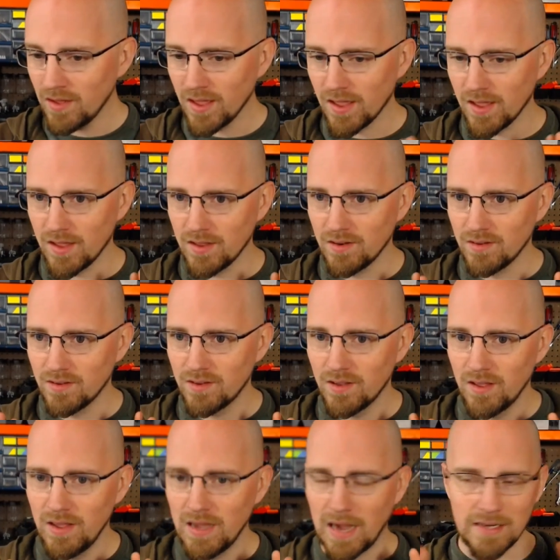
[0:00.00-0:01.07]
and
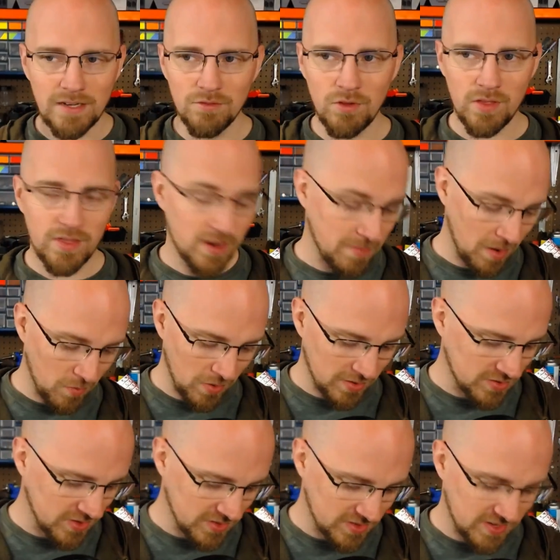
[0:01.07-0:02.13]
I didn't really think about what I was
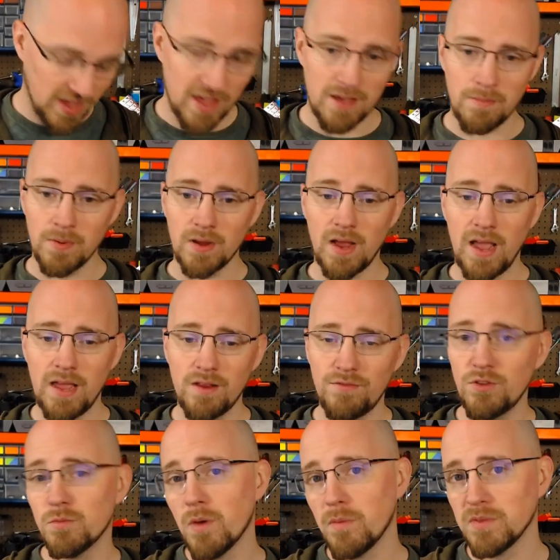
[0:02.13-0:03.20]
gonna say, but I had a
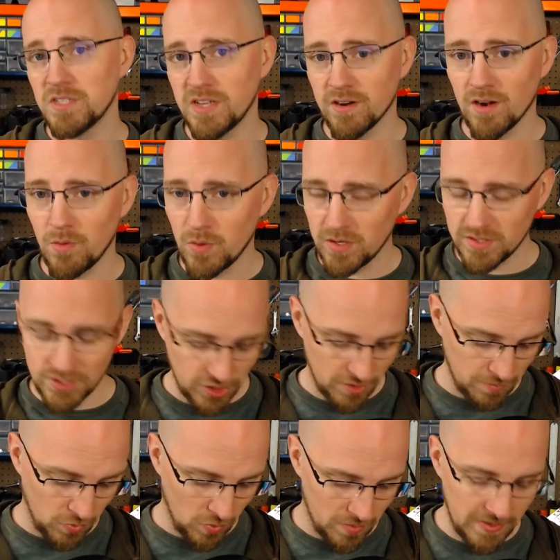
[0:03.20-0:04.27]
few moments here and I wanted to
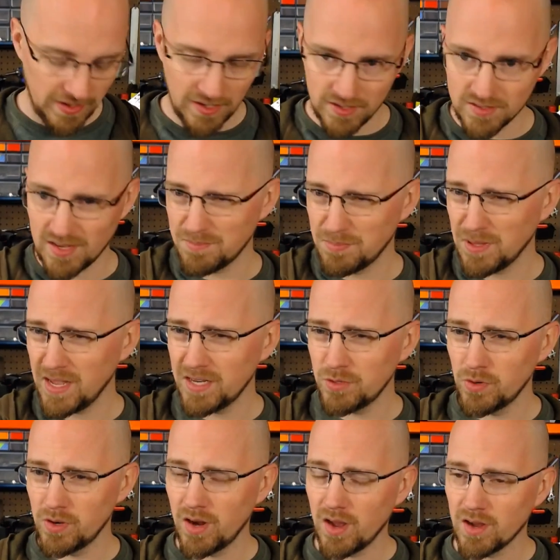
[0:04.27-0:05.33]
jump on because I'd planned
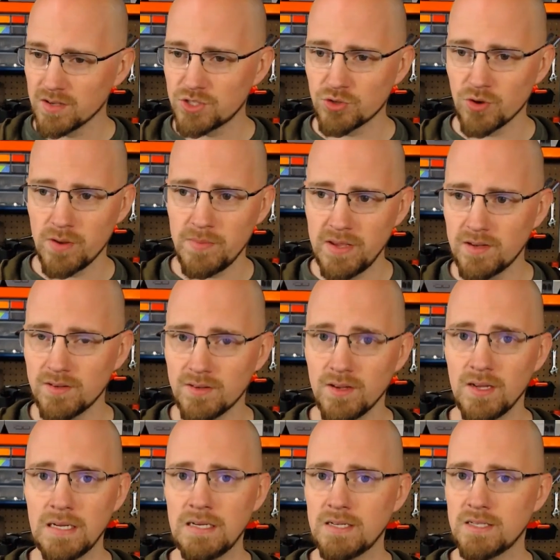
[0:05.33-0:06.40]
on streaming
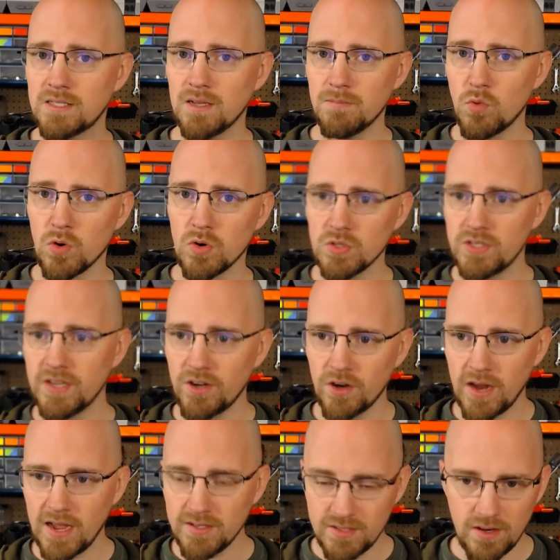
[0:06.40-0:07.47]
some more
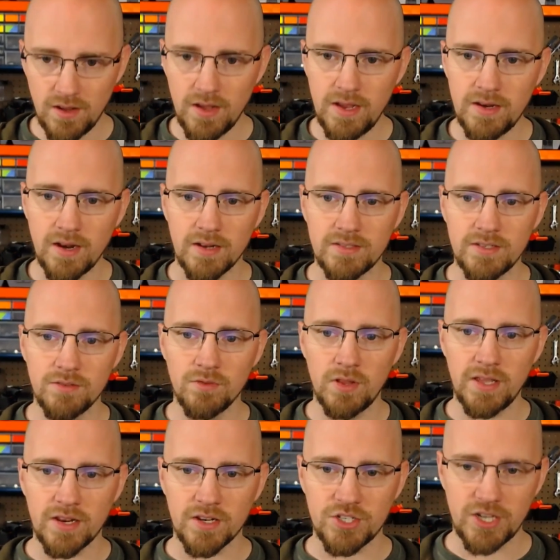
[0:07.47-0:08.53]
Tinkercad tonight, and I didn't
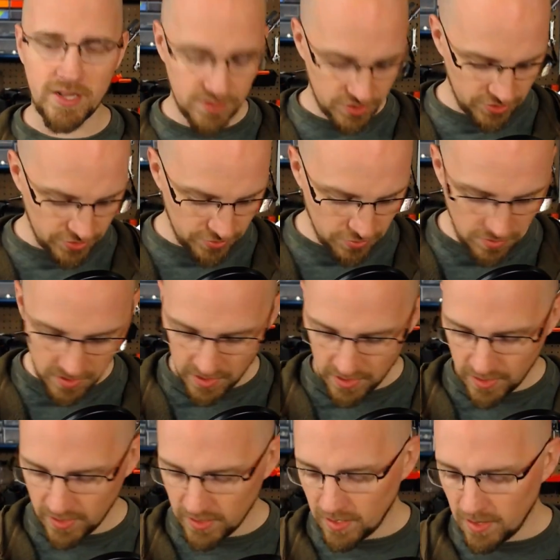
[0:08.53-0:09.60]
really get a chance to.
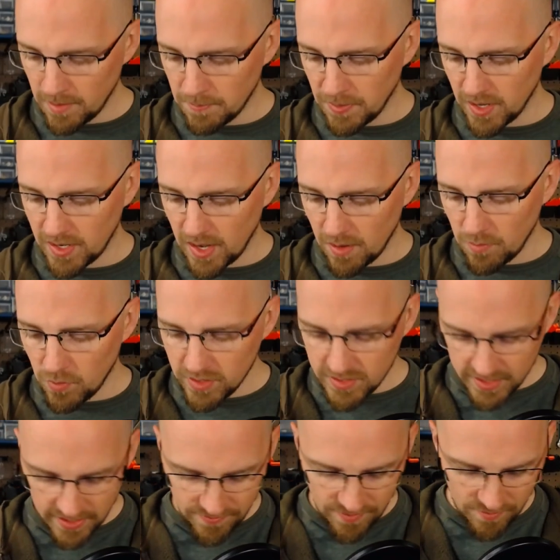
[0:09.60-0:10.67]
But I wanted
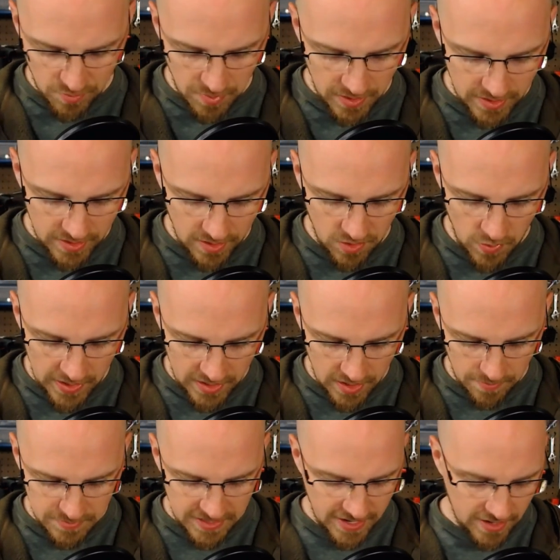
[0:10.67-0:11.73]
to give everybody a quick
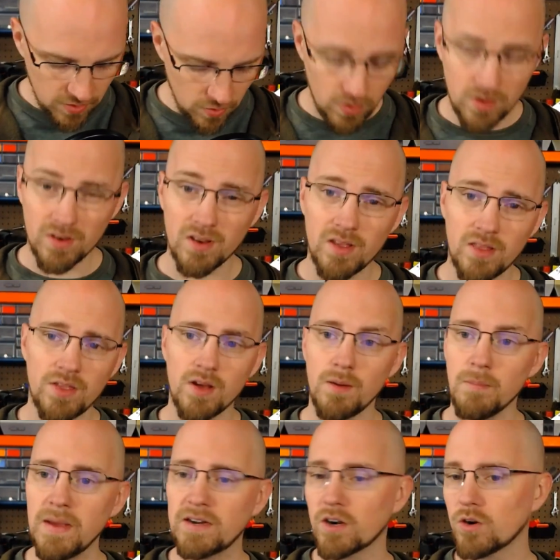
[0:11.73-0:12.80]
update on the
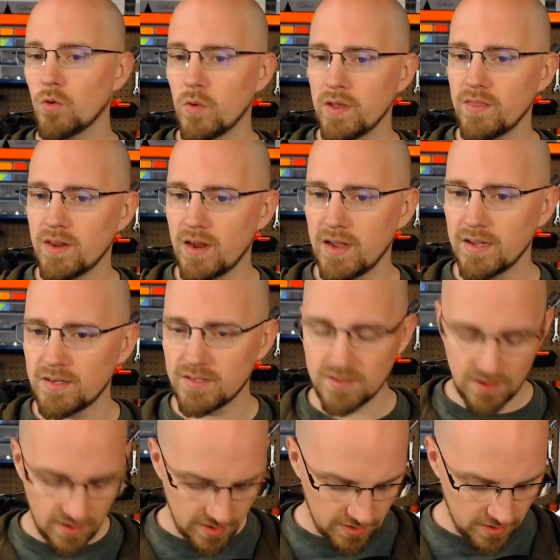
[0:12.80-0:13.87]
Maker coin that I had
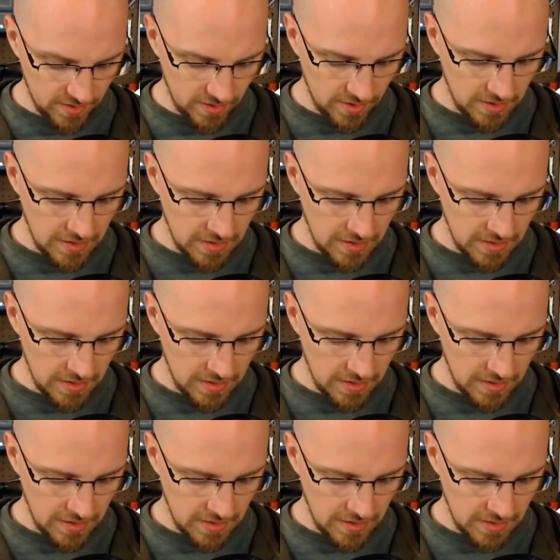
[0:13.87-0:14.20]
designed,